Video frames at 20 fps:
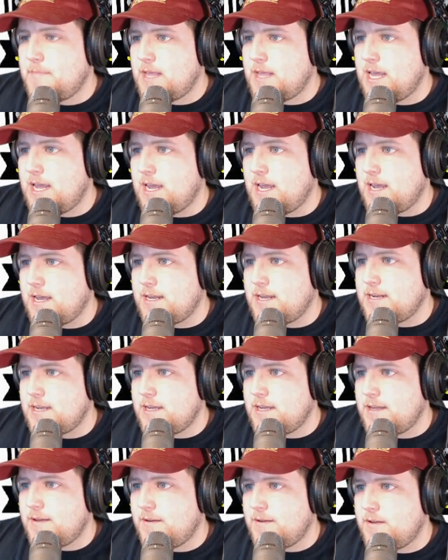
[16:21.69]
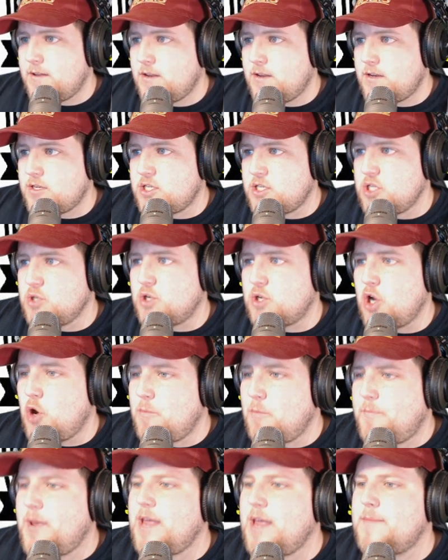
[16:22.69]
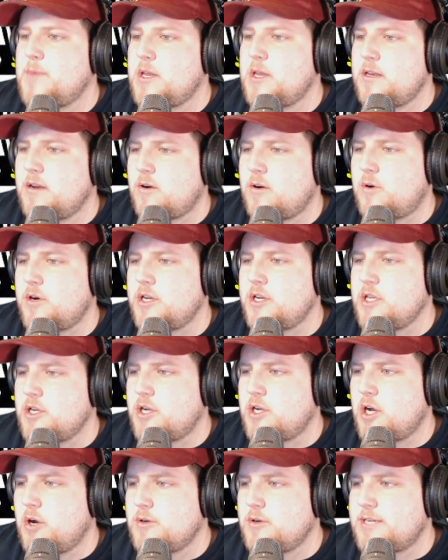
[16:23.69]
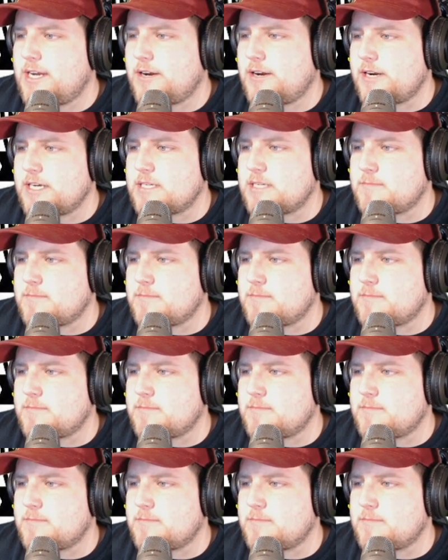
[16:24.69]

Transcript: and do you go Bateman or do you go Terrence